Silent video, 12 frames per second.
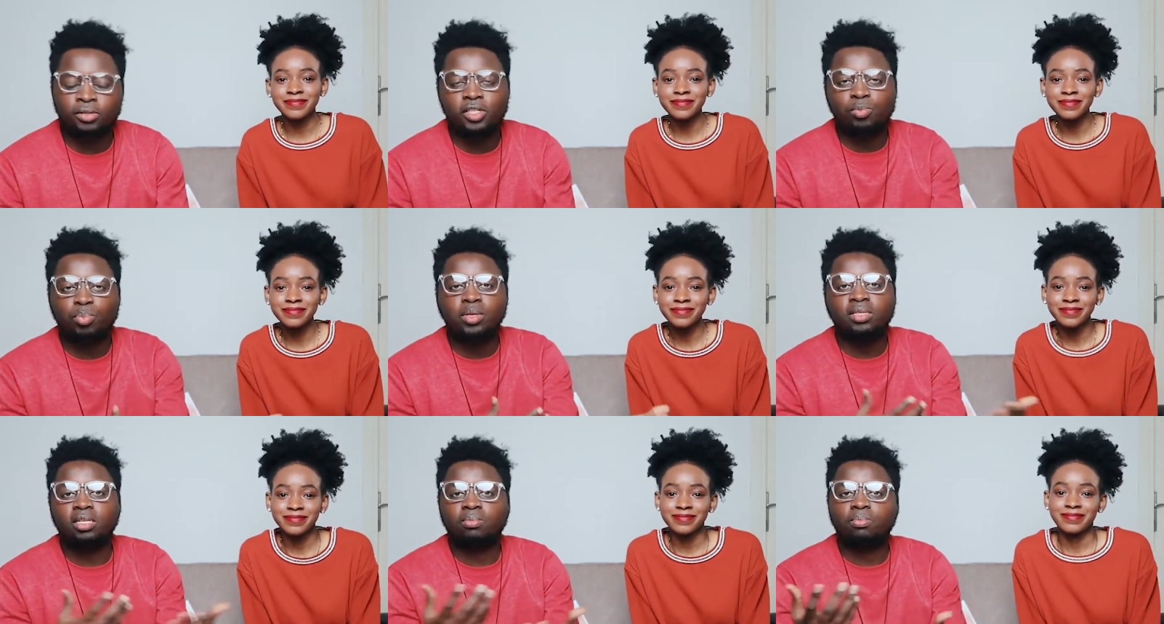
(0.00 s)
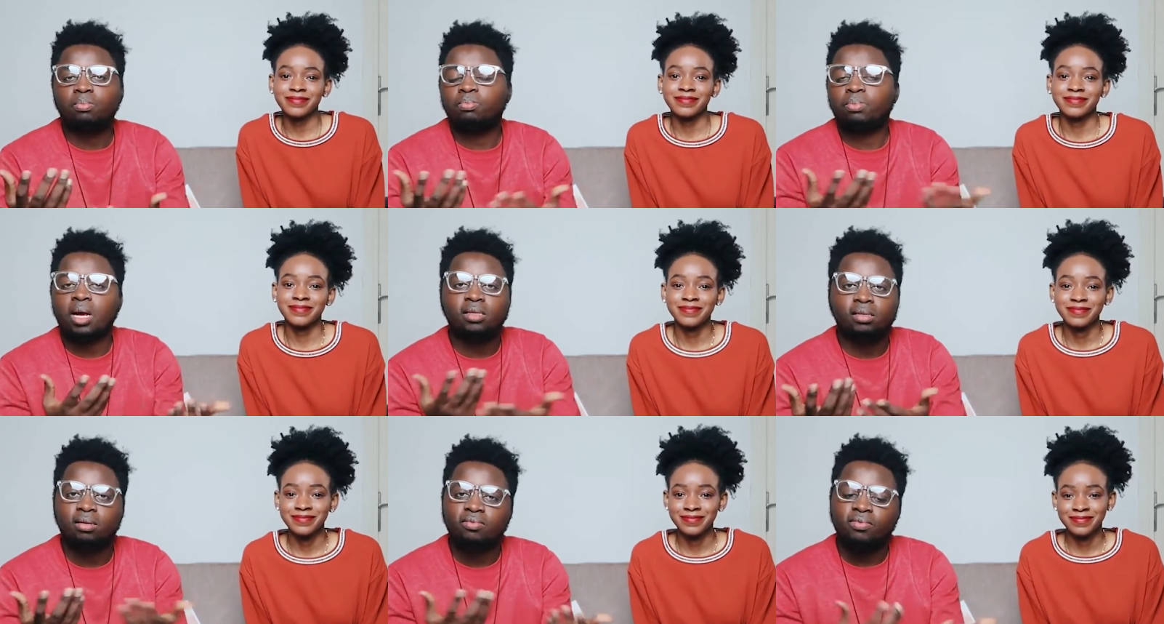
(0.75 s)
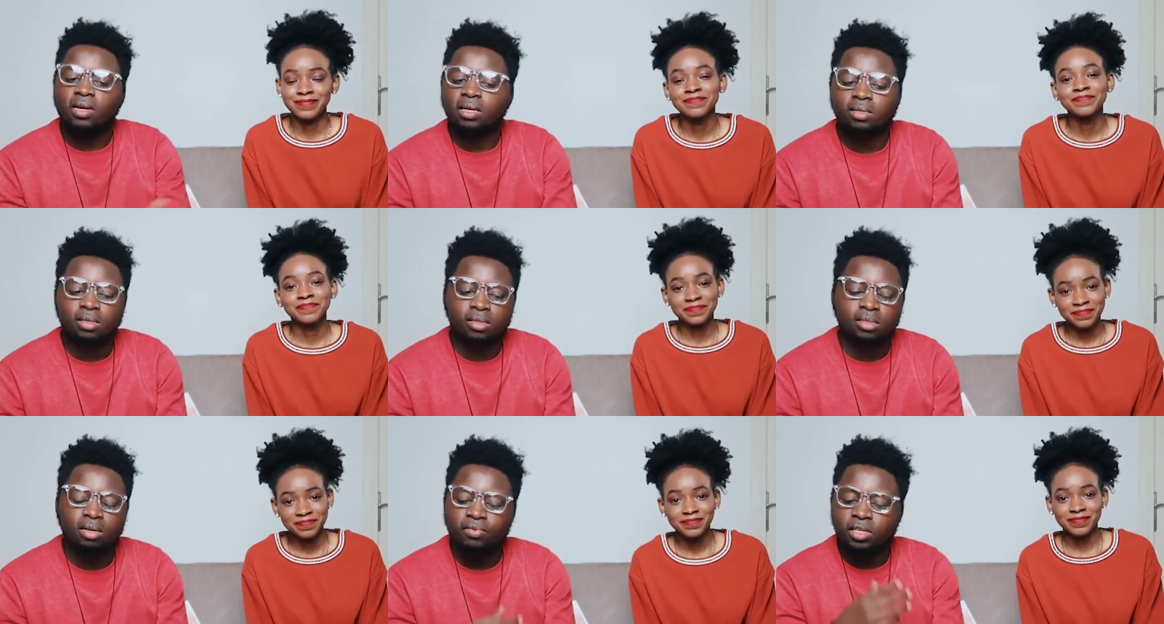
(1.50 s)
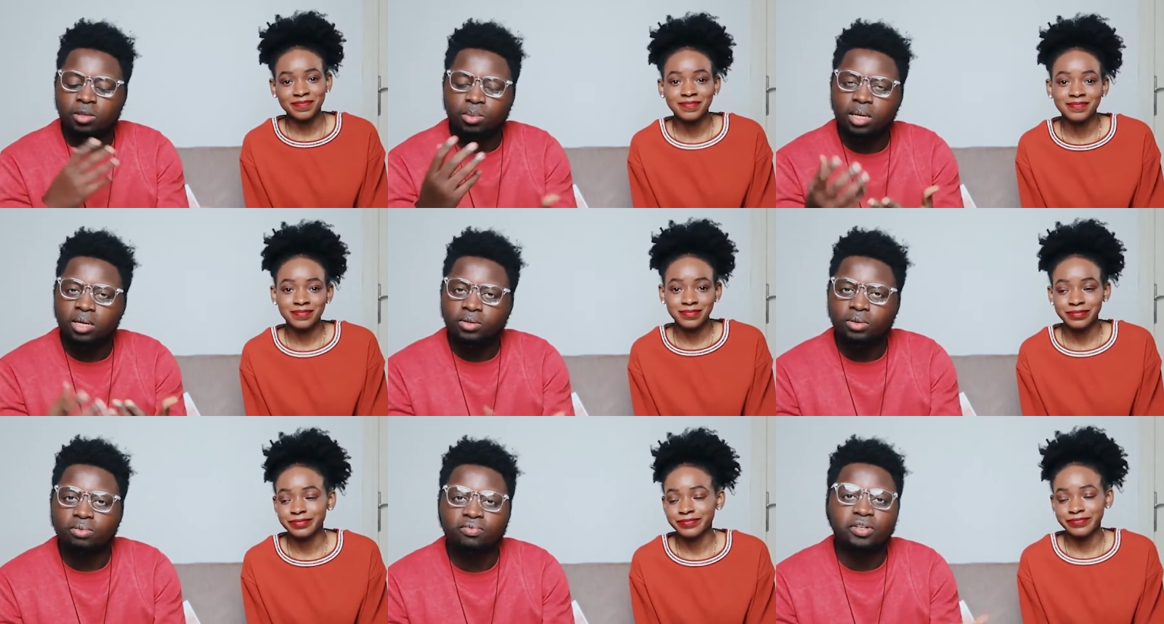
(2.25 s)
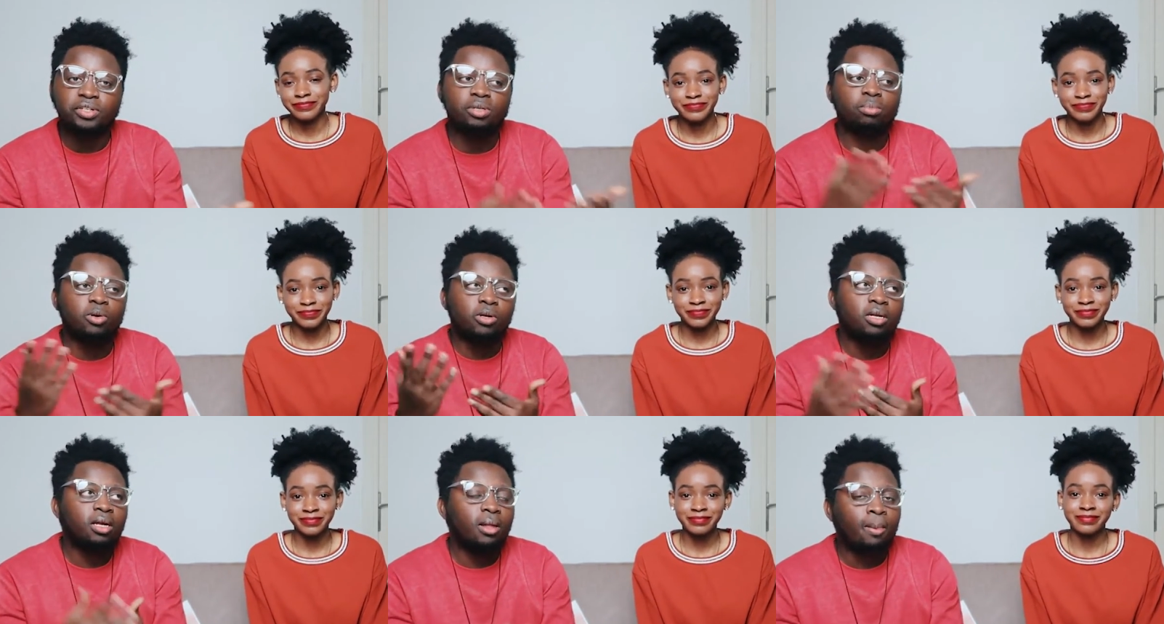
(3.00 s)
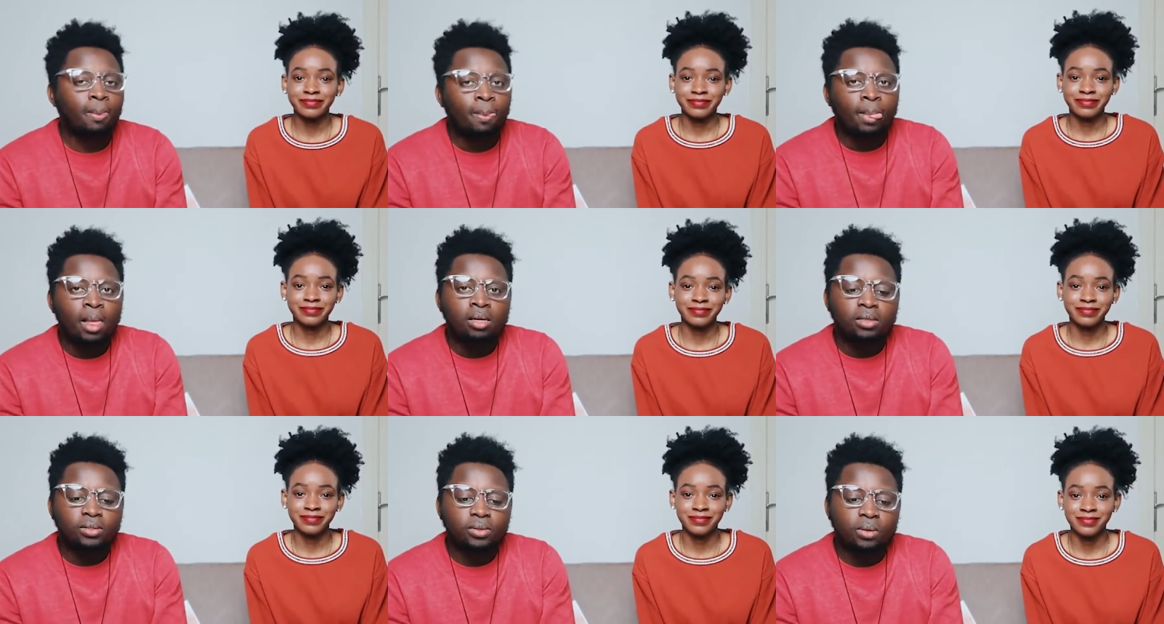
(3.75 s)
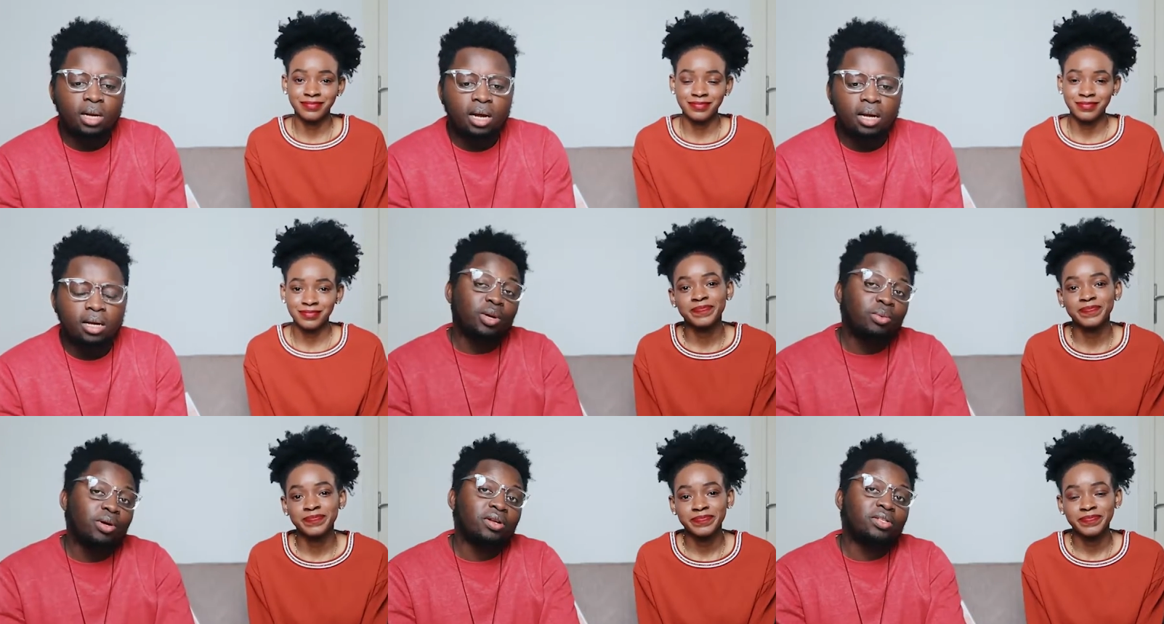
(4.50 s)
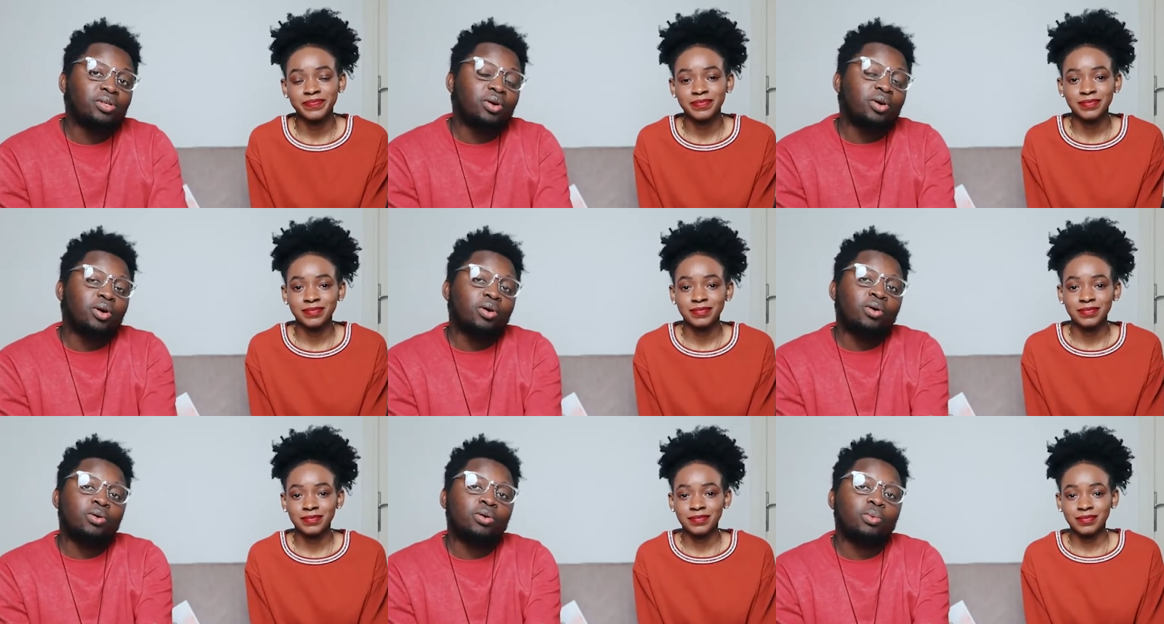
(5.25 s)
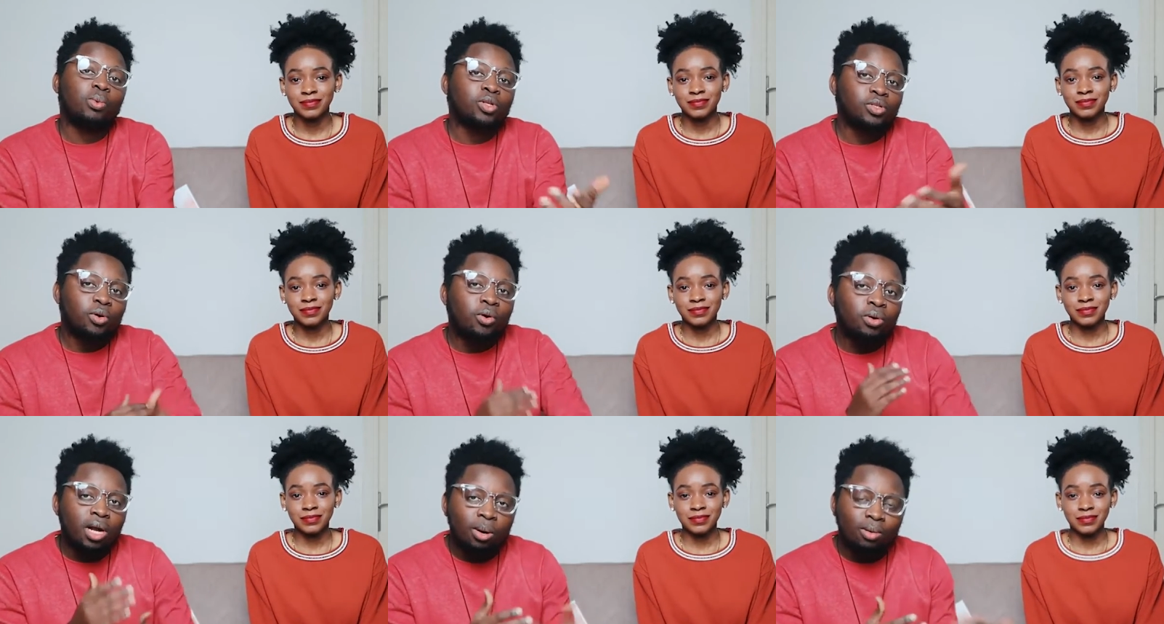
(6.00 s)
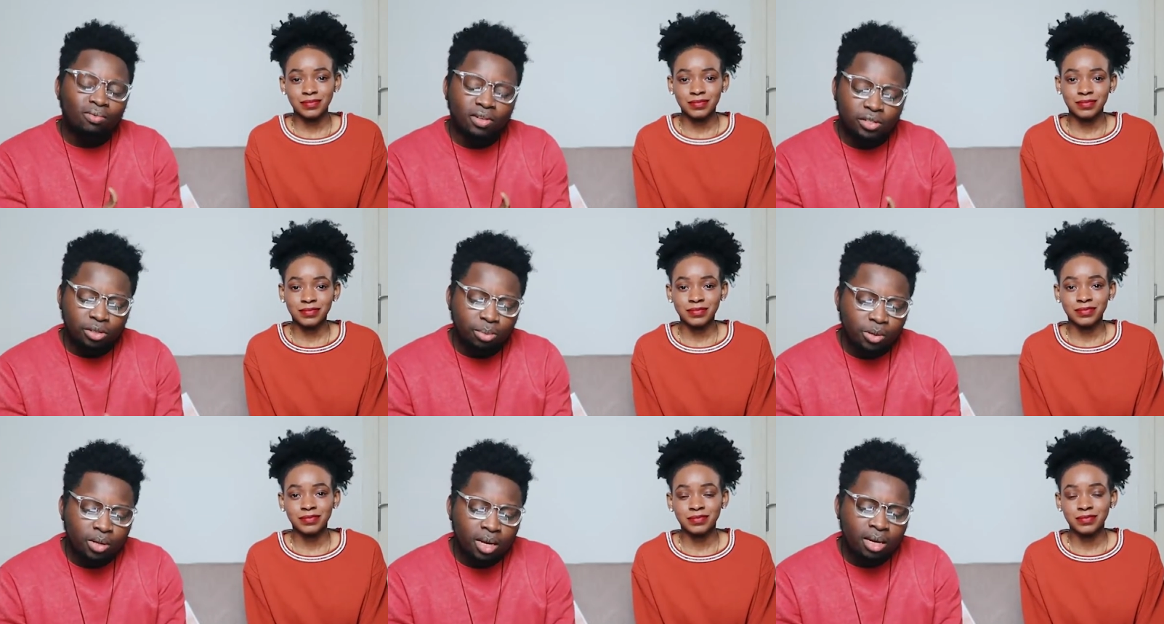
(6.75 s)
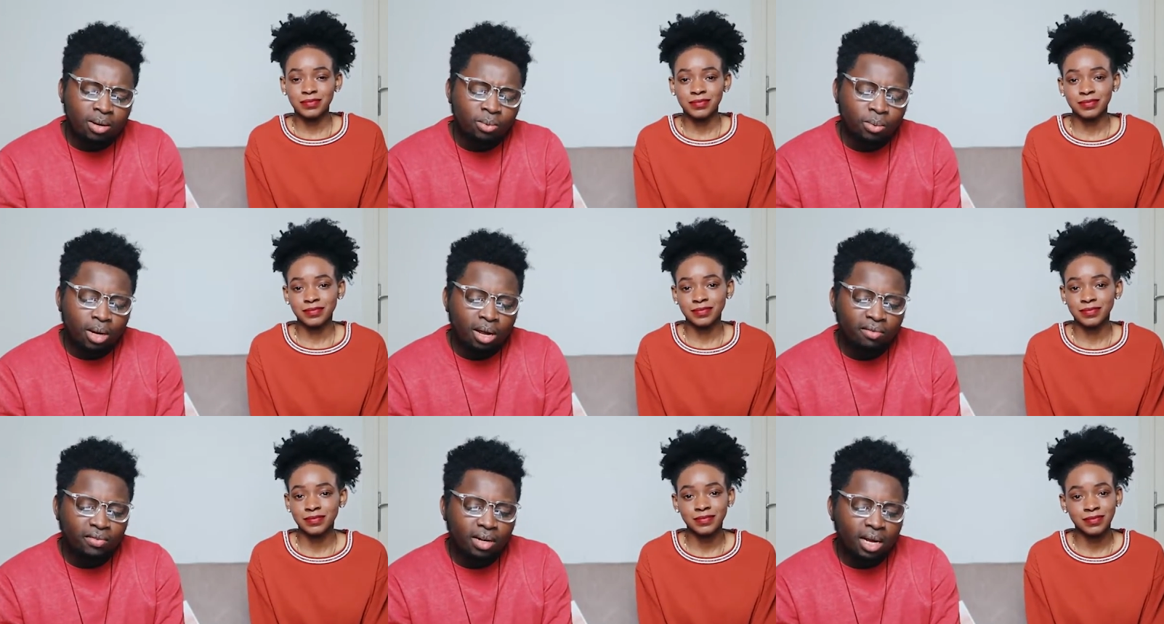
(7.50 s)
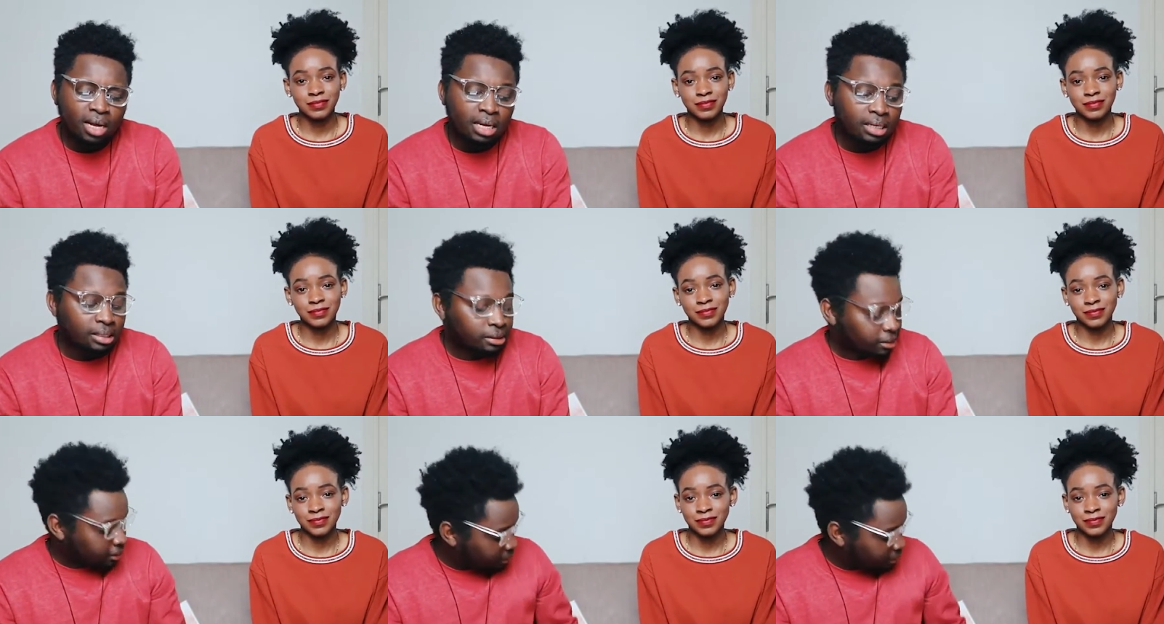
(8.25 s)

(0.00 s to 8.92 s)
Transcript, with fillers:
Speaker 1: It just speaks by itself like it's just self-explanatory vision board so like today we're gonna talk on what's on our vision board and i feel like